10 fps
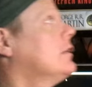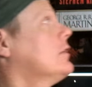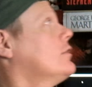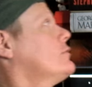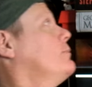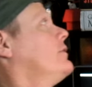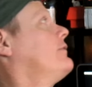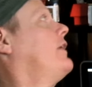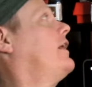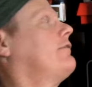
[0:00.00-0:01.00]
Here's book
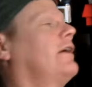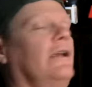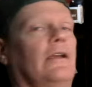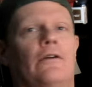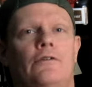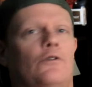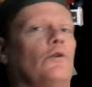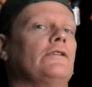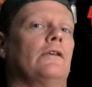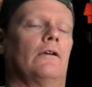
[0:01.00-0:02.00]
five right here. It's
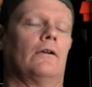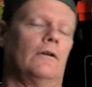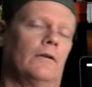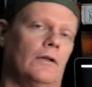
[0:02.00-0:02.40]
always here.